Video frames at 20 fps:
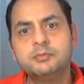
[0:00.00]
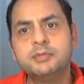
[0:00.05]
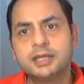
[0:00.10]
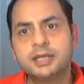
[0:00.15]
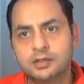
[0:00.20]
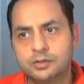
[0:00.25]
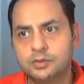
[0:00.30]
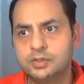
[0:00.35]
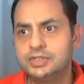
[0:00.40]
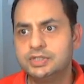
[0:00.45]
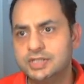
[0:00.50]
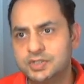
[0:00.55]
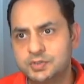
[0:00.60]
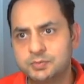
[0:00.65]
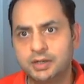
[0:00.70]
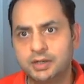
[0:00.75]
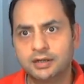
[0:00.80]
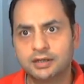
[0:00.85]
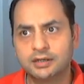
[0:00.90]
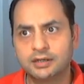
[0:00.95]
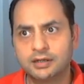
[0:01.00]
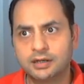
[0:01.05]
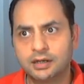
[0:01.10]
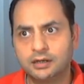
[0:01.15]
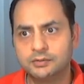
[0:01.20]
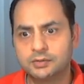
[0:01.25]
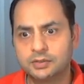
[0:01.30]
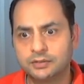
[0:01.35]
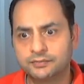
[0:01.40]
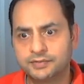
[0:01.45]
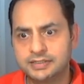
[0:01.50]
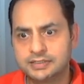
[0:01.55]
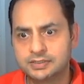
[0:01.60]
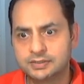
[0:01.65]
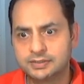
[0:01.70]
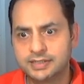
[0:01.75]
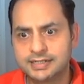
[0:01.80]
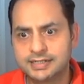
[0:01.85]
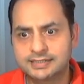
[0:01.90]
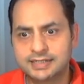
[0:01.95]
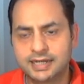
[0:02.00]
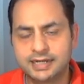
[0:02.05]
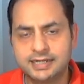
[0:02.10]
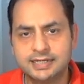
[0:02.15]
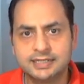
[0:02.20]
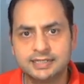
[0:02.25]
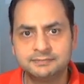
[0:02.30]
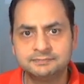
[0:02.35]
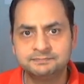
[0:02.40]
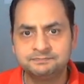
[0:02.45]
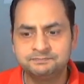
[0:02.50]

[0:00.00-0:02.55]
make a good judgment out of it. So that's the idea.